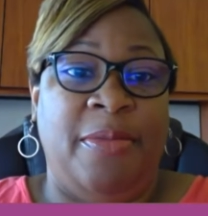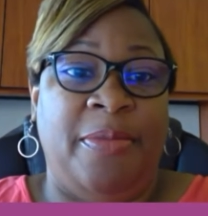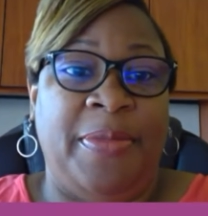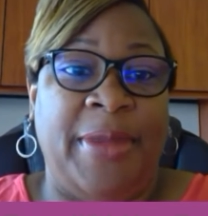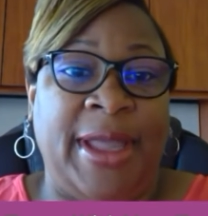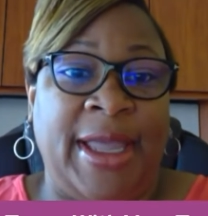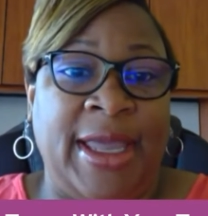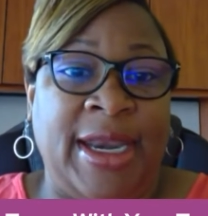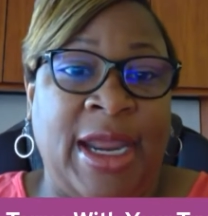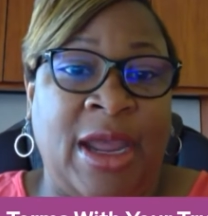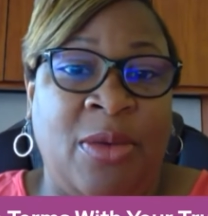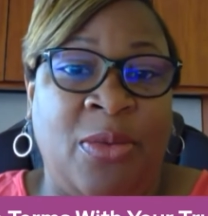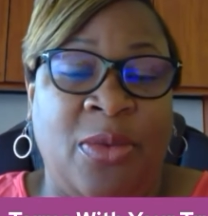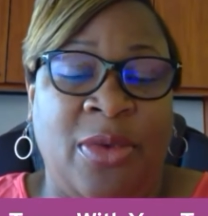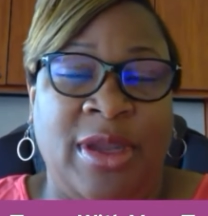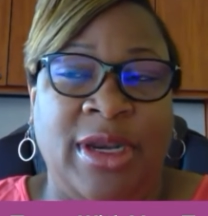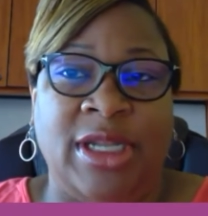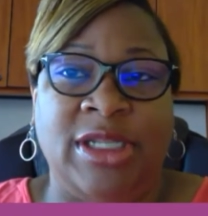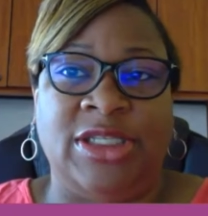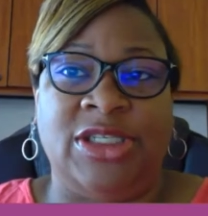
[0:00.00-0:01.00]
But I
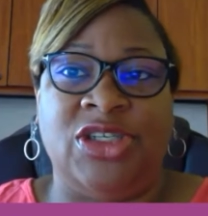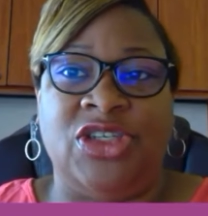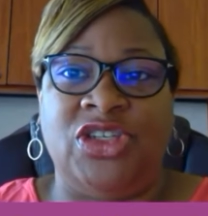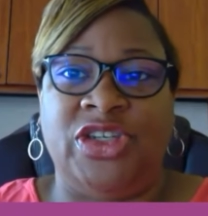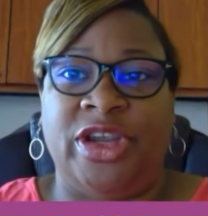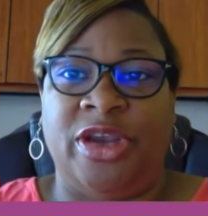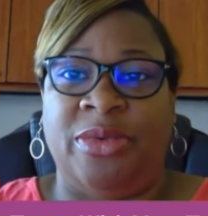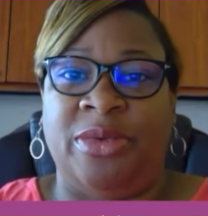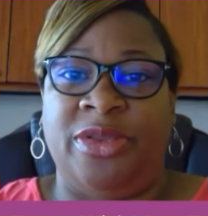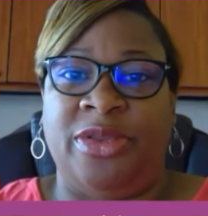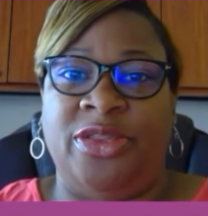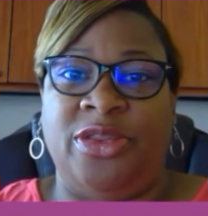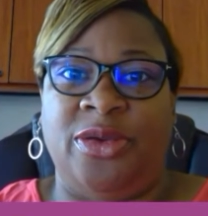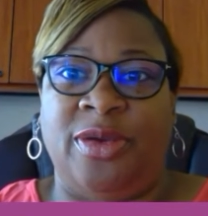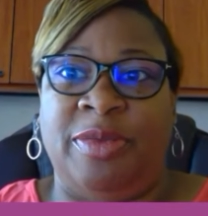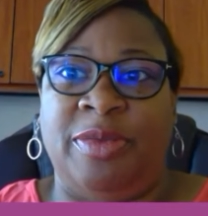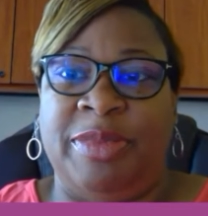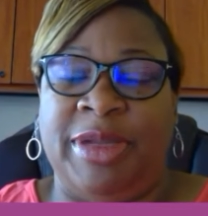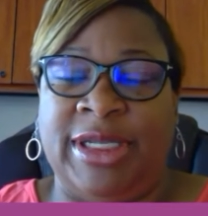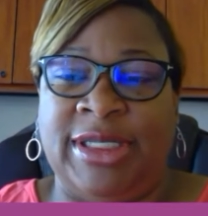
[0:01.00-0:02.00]
wanted to share with you
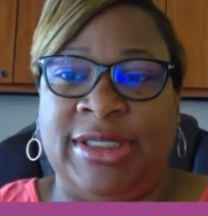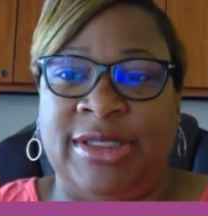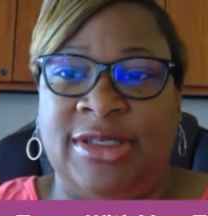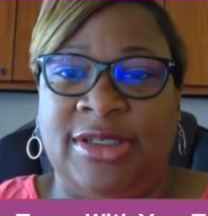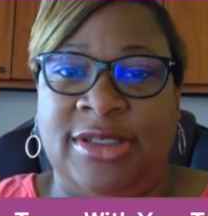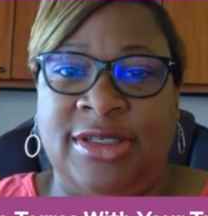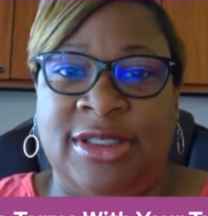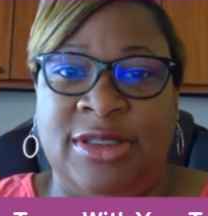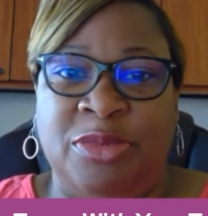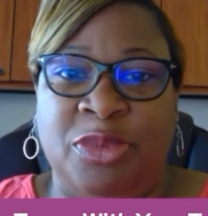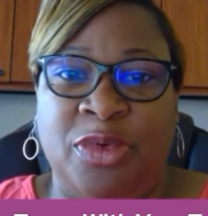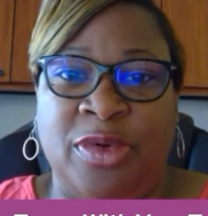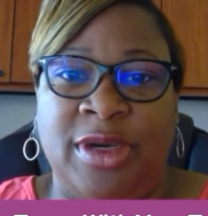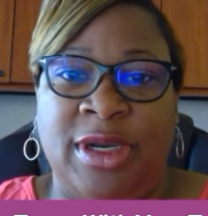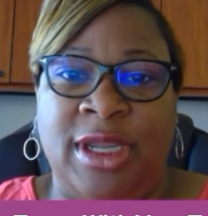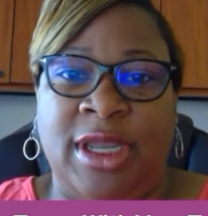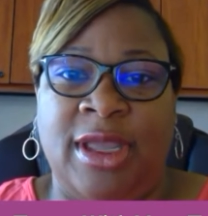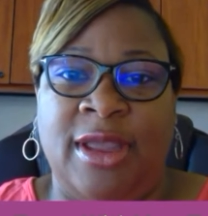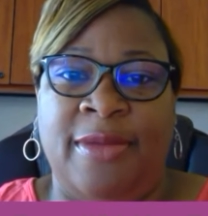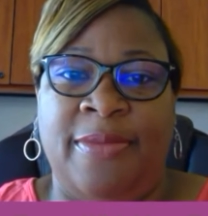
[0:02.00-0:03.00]
a message this
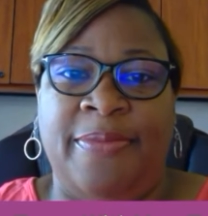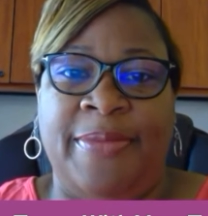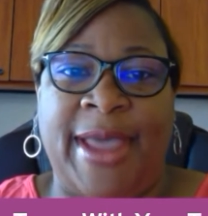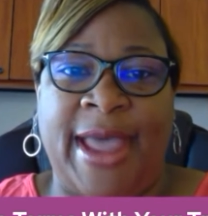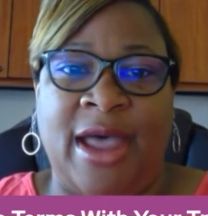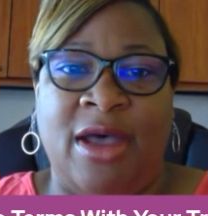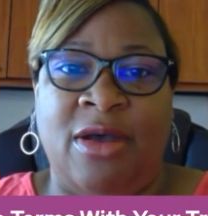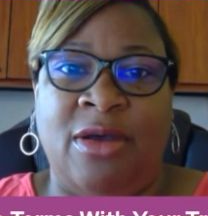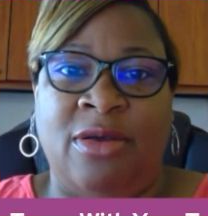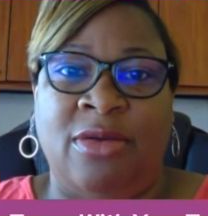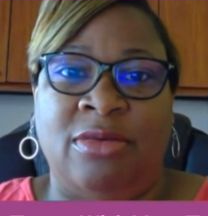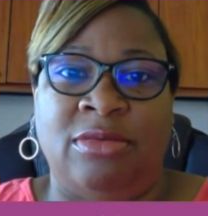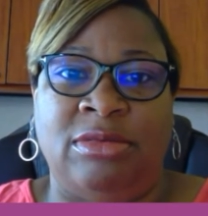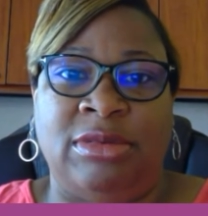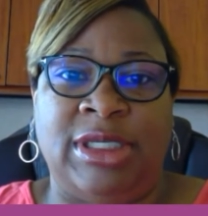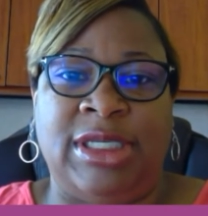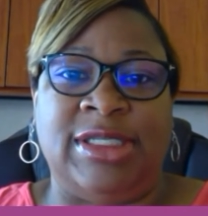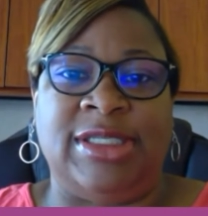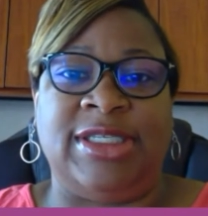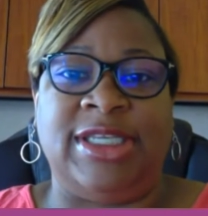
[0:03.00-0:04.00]
morning about
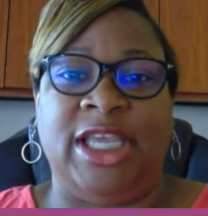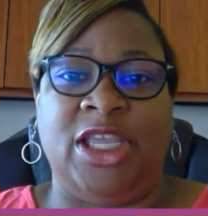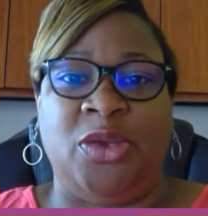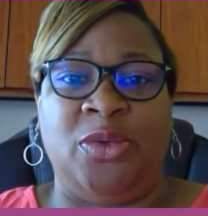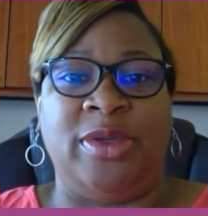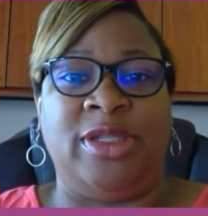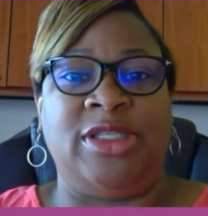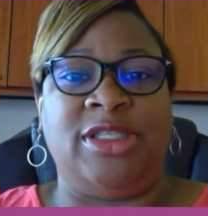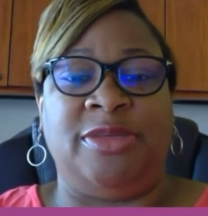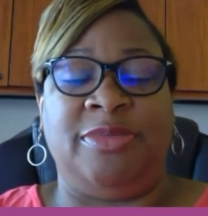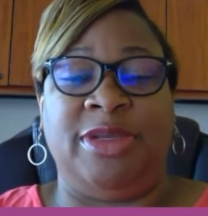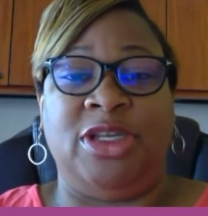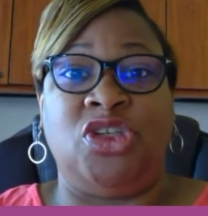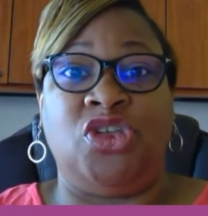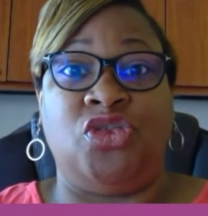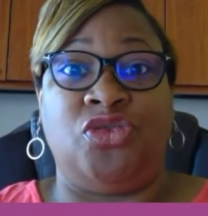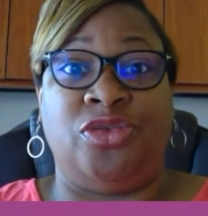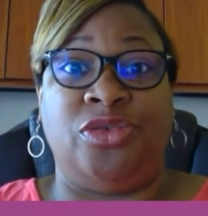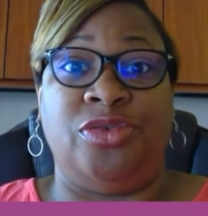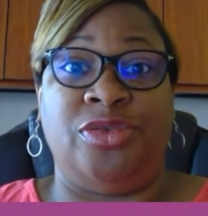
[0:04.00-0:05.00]
continuing to be
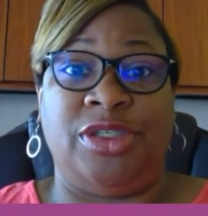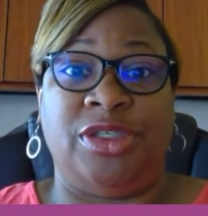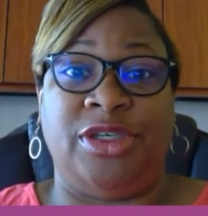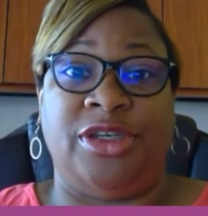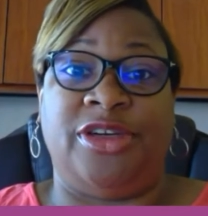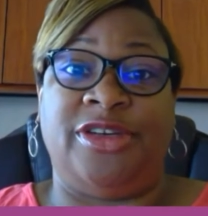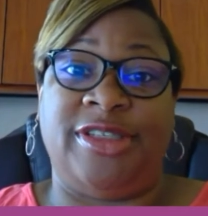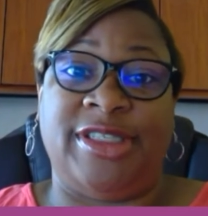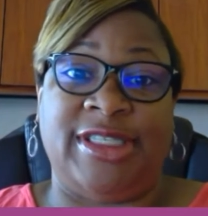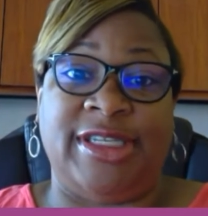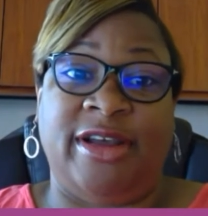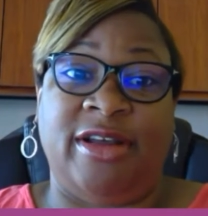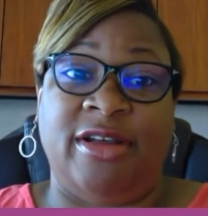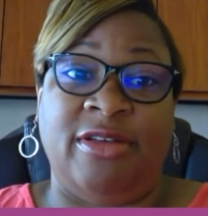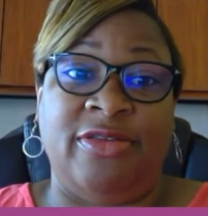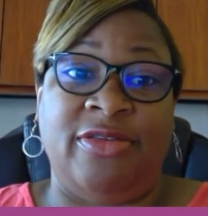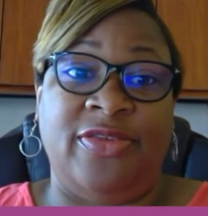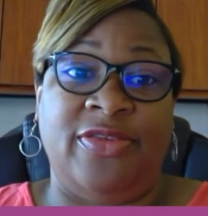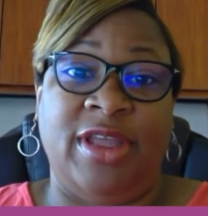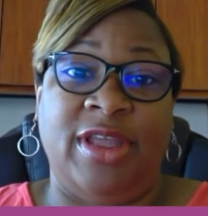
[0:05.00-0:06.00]
true to yourself.